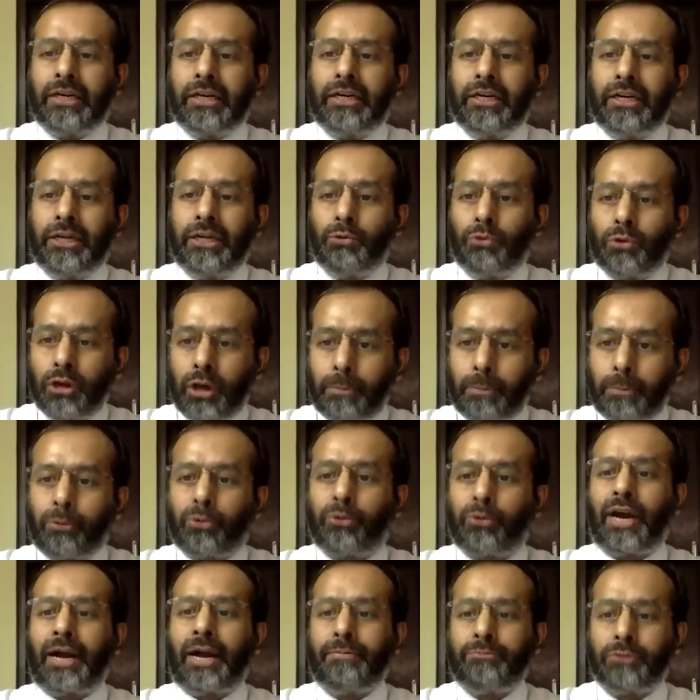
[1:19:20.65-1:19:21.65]
nuclear
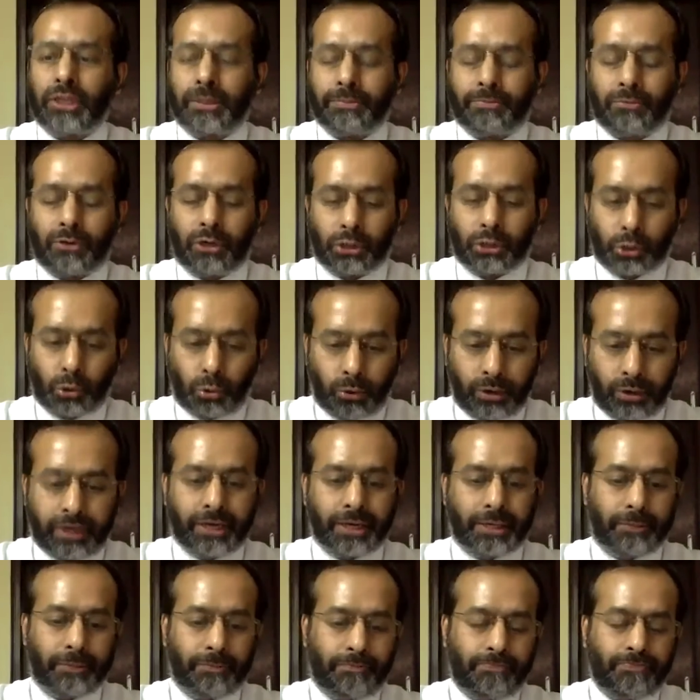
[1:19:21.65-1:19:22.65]
programs of North Korea?
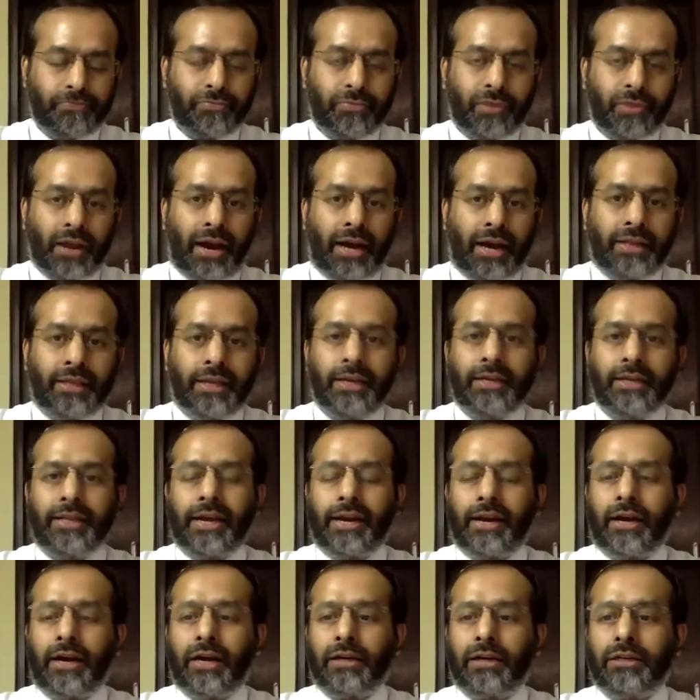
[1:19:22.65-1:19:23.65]
I think there
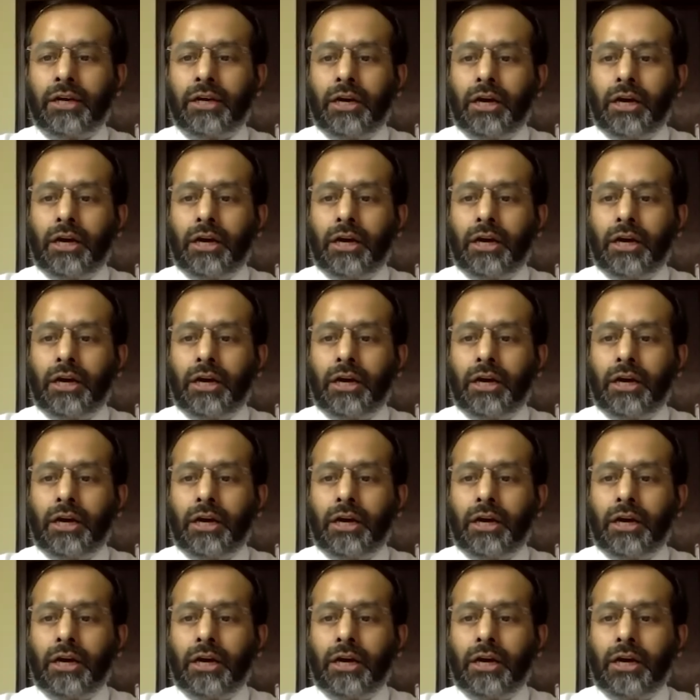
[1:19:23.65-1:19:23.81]
are